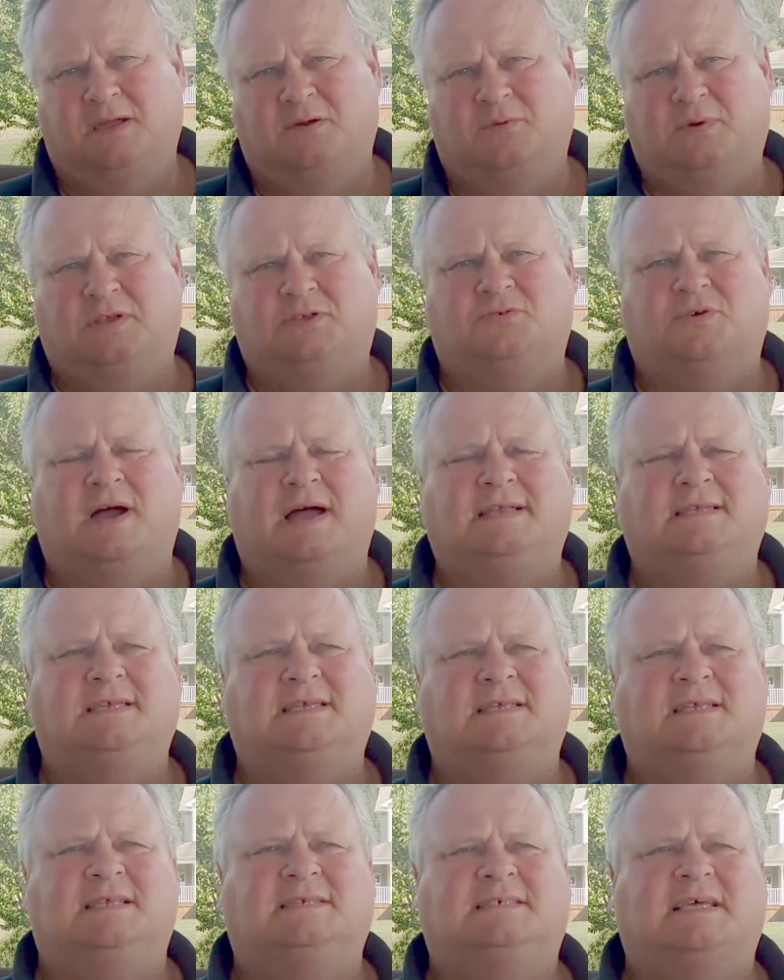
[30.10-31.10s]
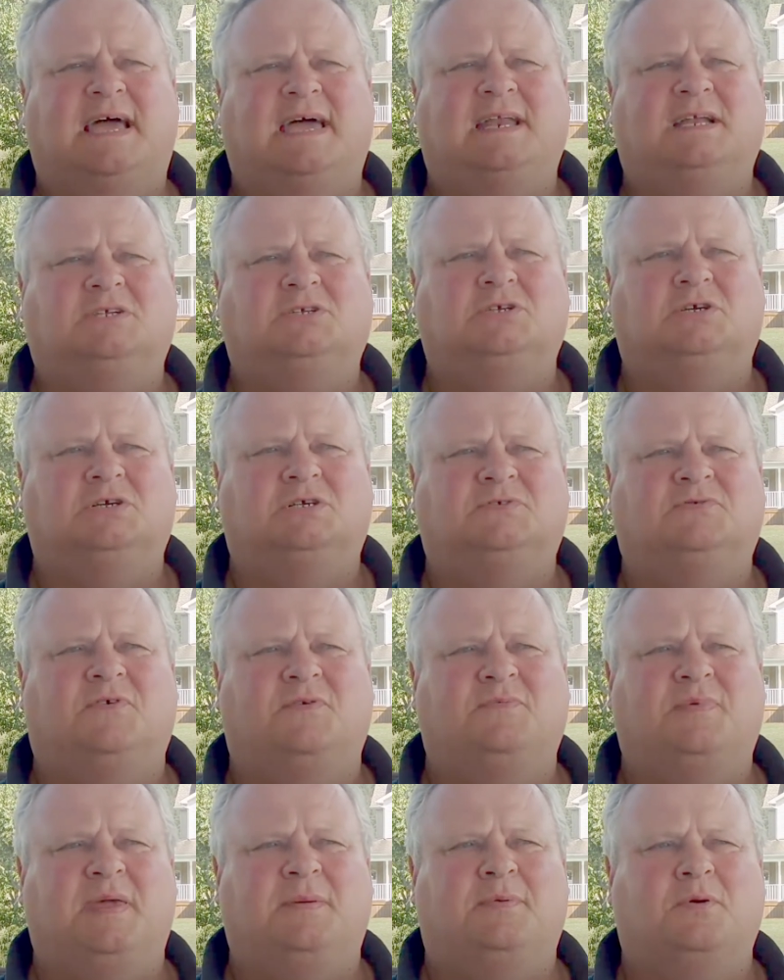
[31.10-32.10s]
We tried to design a church for
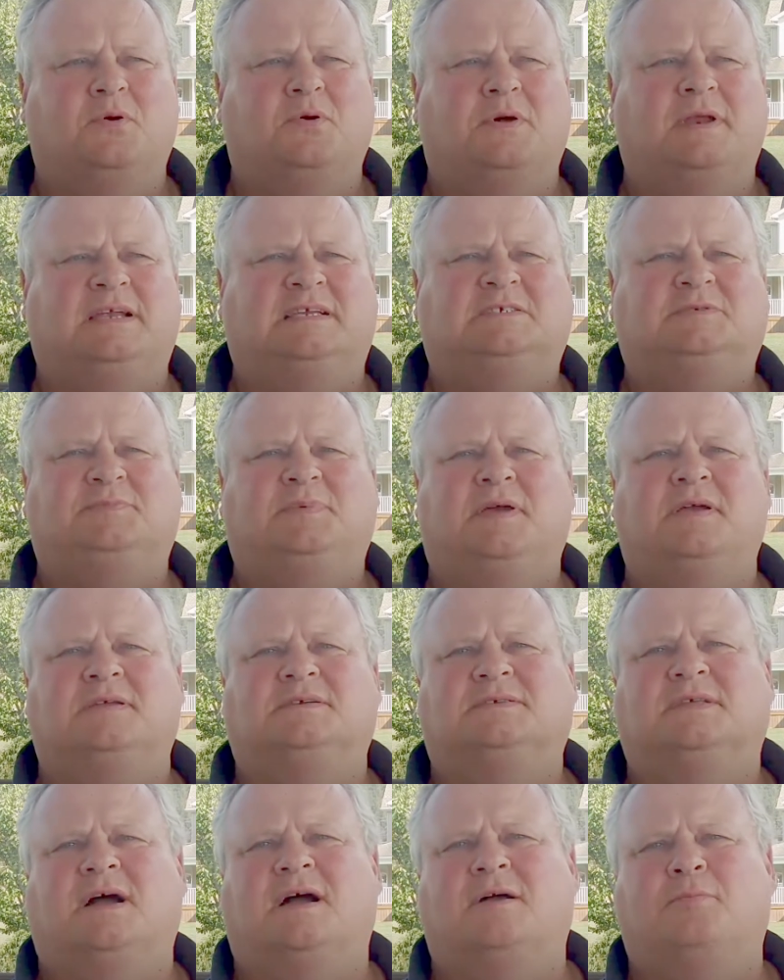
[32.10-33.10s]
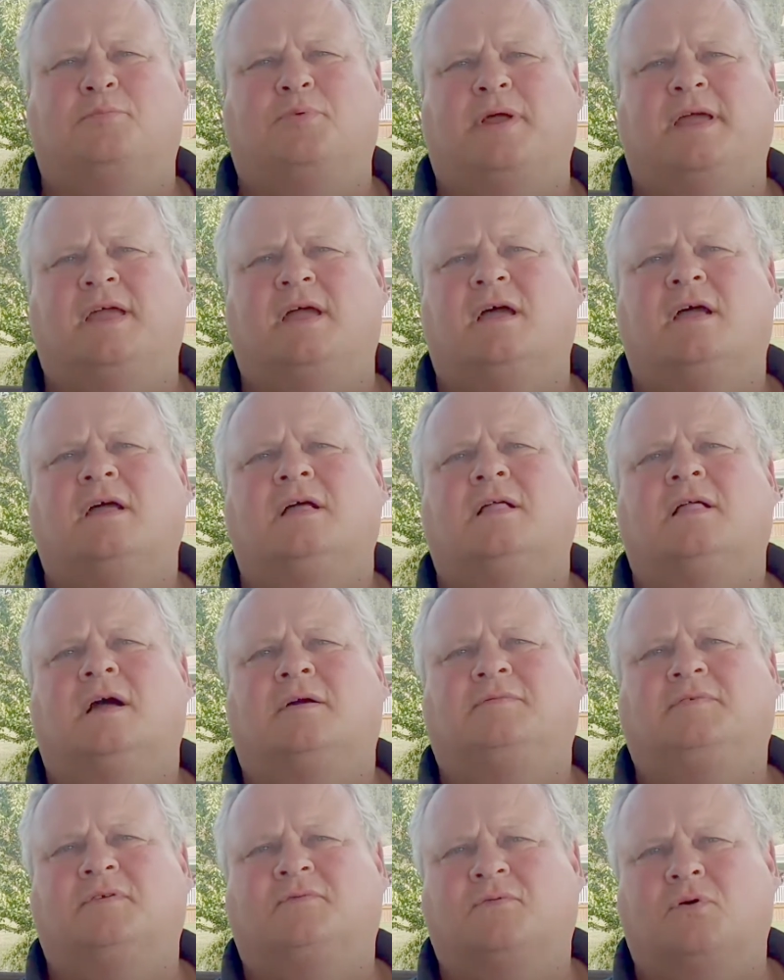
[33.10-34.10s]
people who had experienced the heartbreak
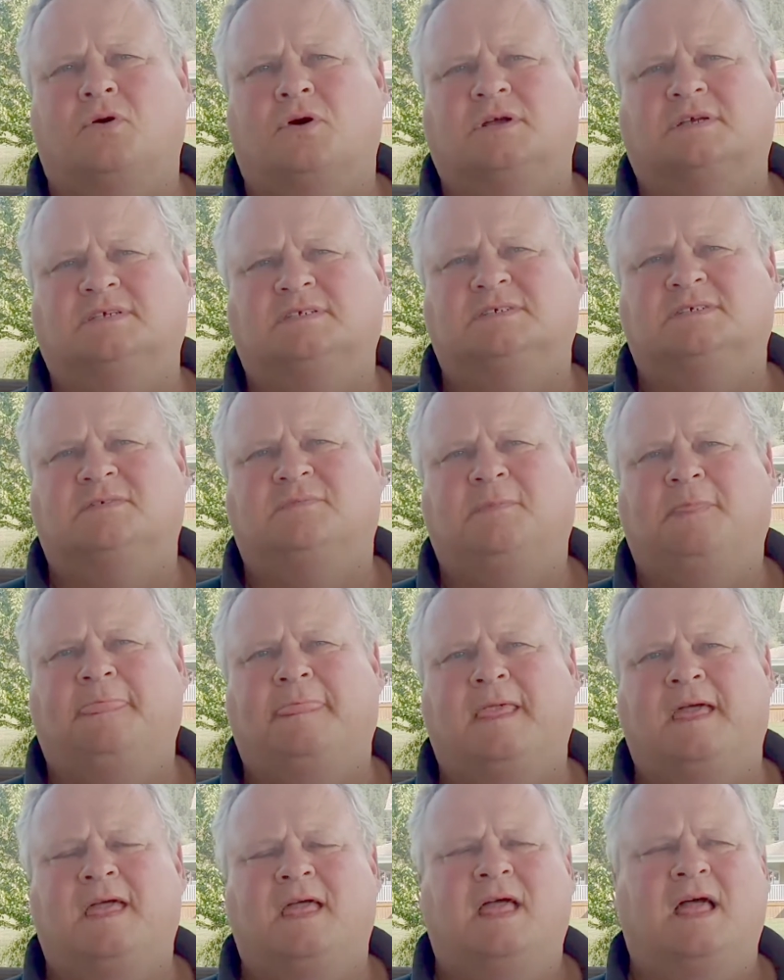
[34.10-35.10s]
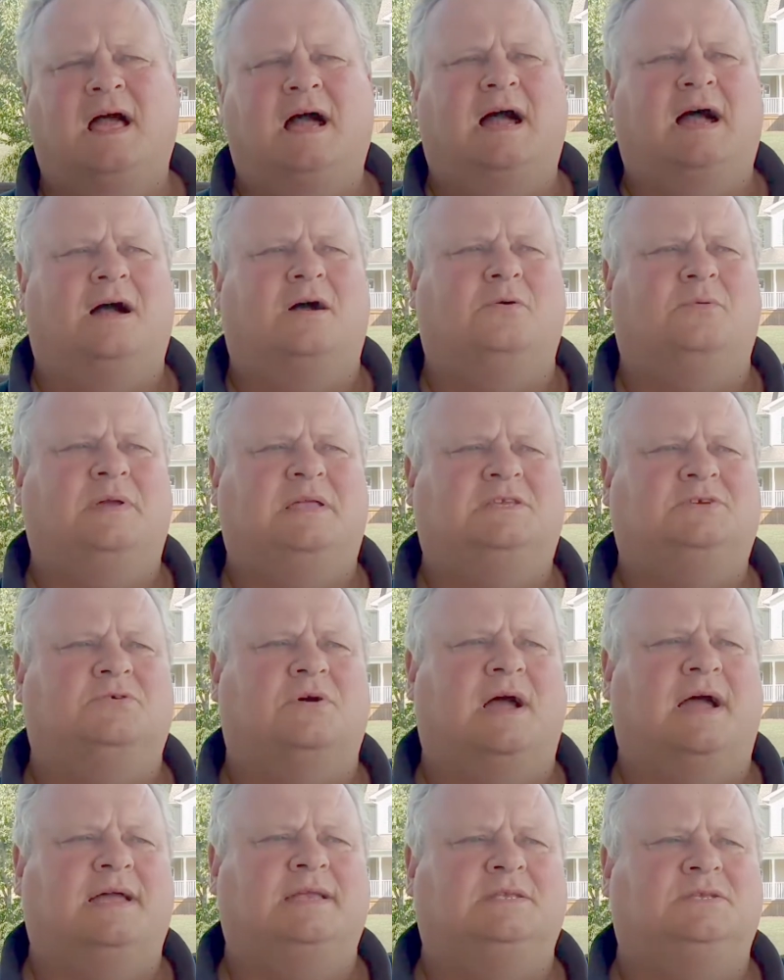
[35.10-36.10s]
of divorce. We
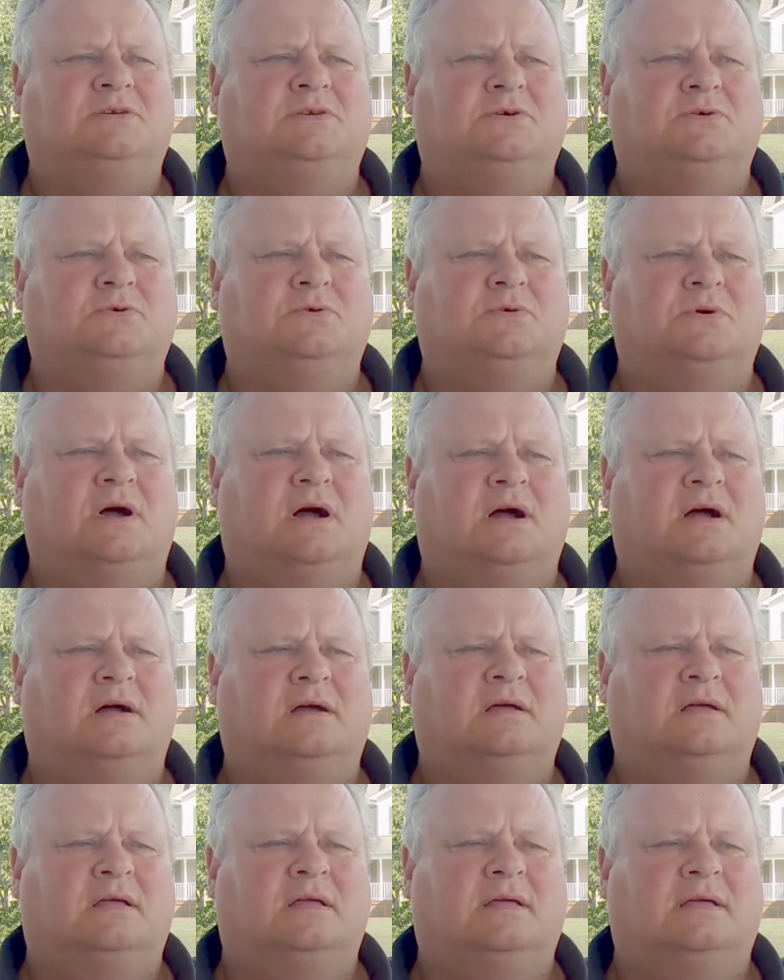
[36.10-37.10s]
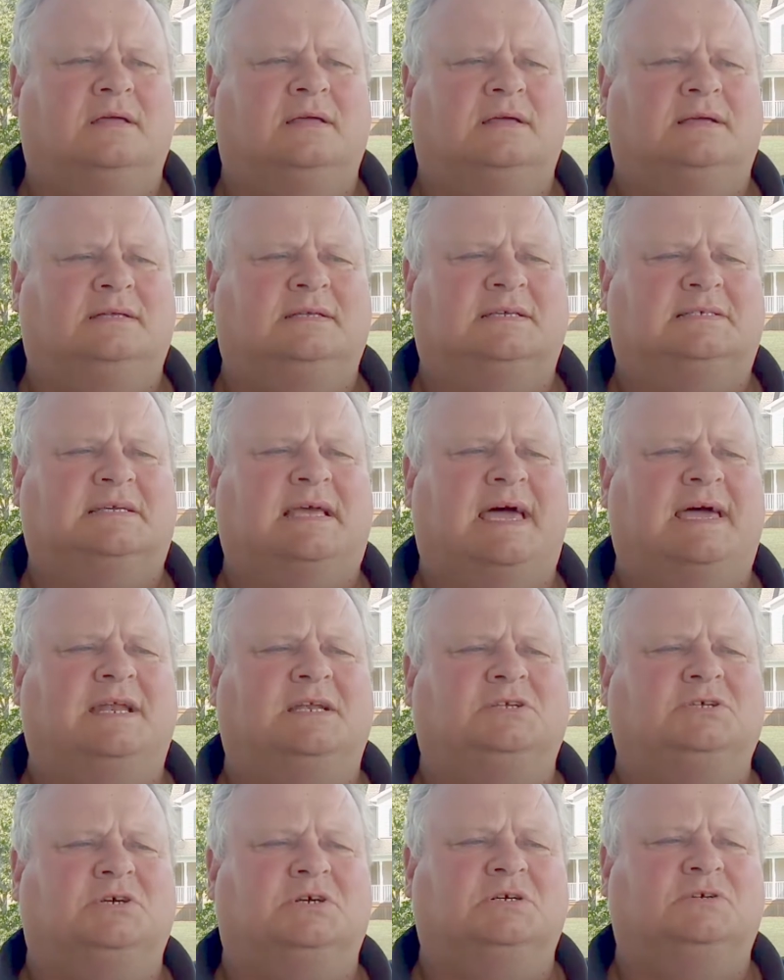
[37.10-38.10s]
tried to design a
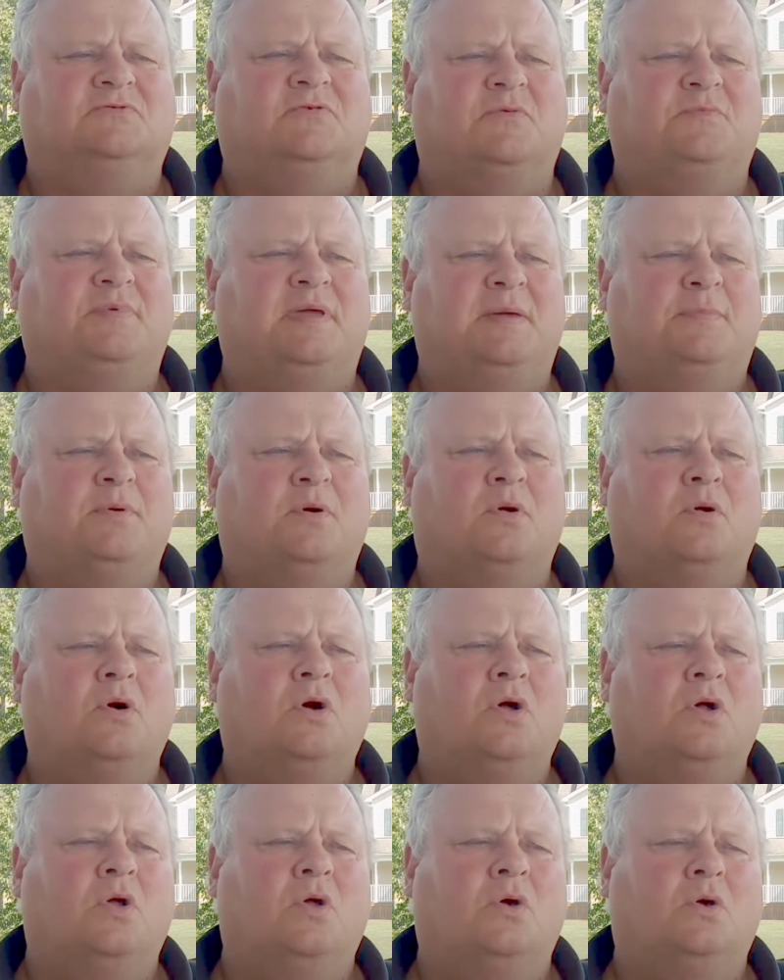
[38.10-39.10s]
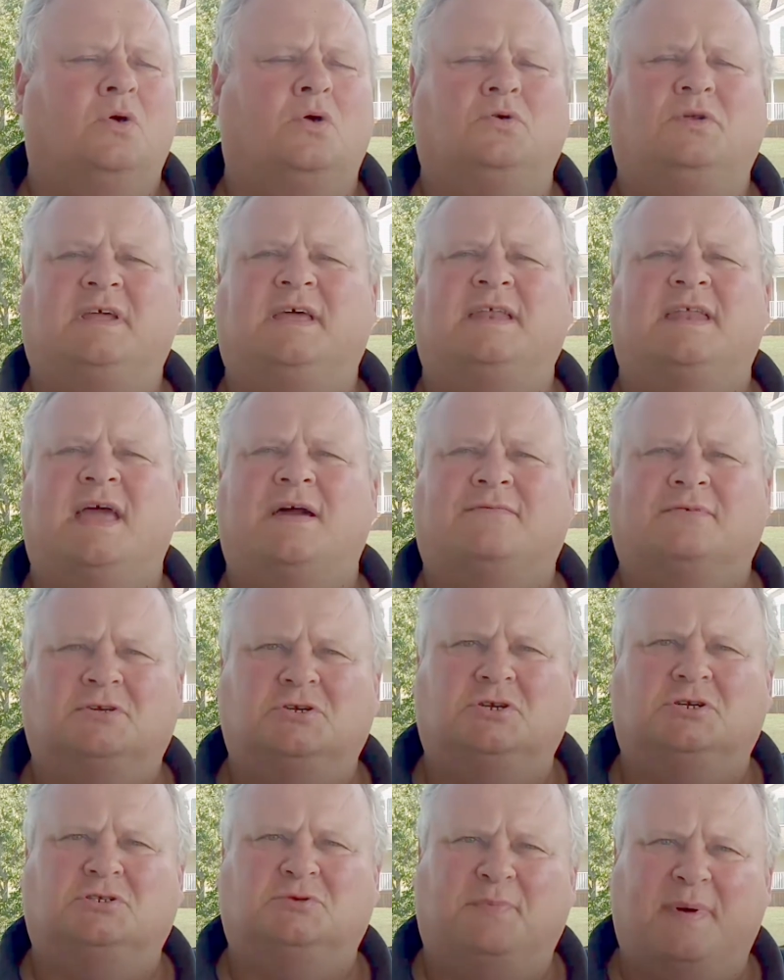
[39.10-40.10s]
church for people who didn't have a
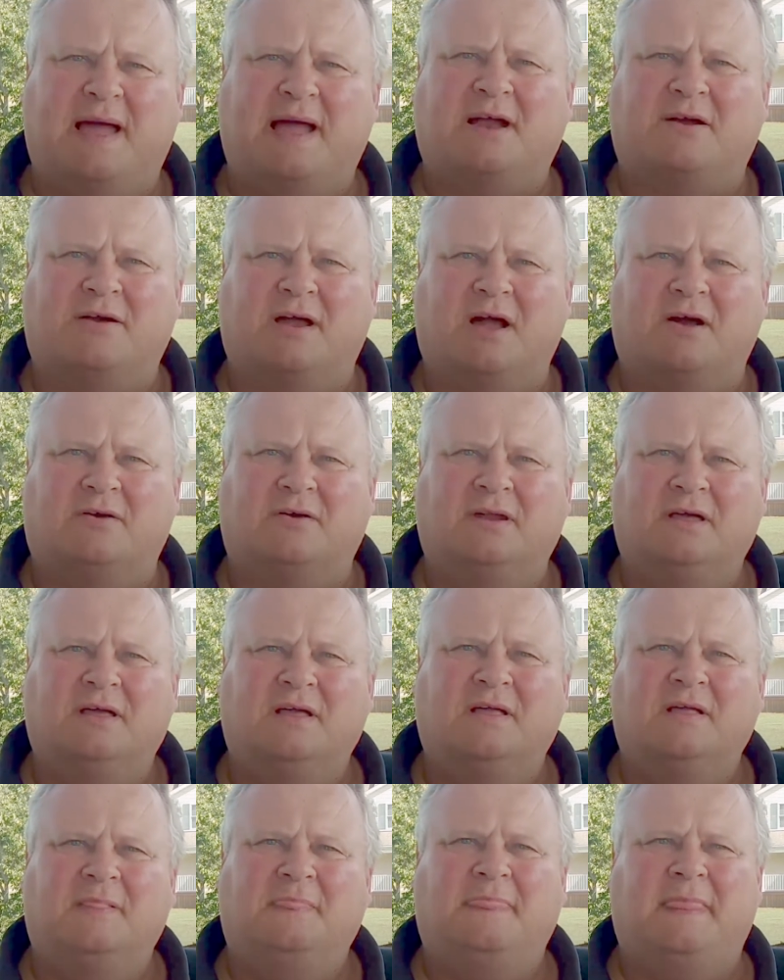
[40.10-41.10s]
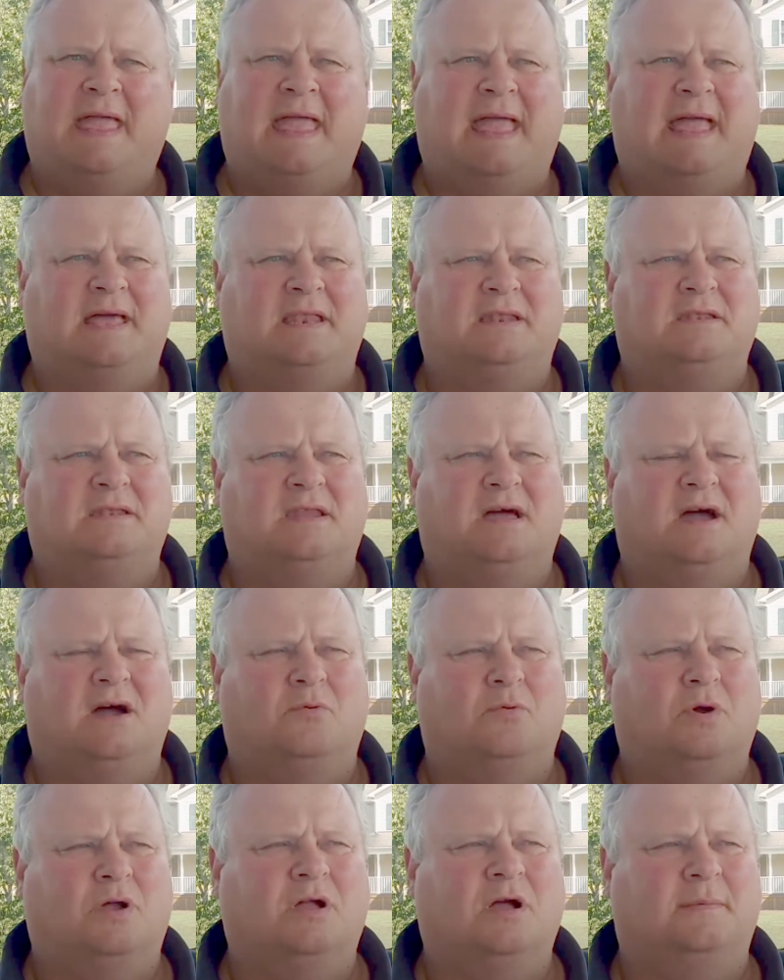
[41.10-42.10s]
church background and
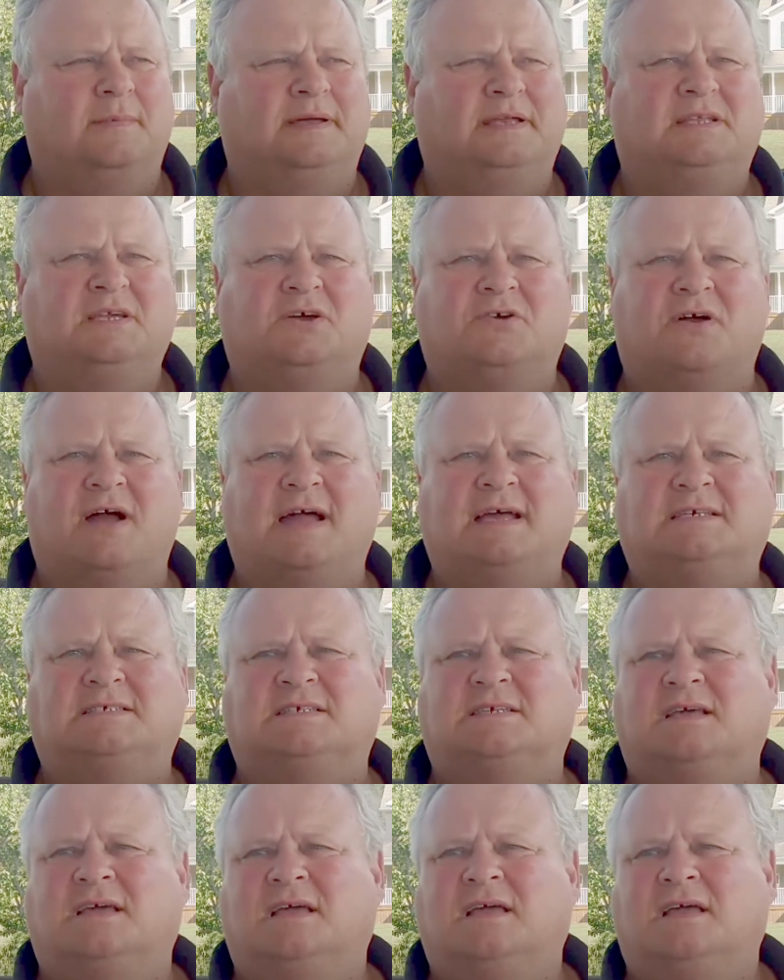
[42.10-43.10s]
were coming to Christ